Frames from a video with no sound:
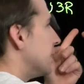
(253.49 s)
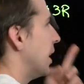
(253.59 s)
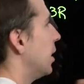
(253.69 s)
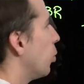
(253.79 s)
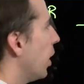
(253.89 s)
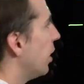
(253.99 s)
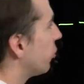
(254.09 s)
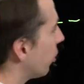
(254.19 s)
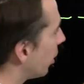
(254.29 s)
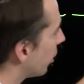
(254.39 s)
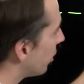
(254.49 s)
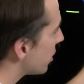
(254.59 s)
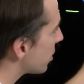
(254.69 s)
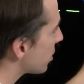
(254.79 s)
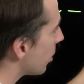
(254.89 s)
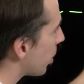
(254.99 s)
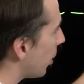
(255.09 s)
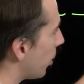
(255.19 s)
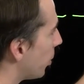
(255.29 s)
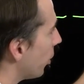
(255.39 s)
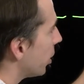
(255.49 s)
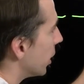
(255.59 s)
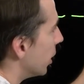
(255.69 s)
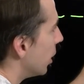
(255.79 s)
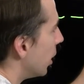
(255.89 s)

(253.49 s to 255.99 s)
10 ways, this is the probability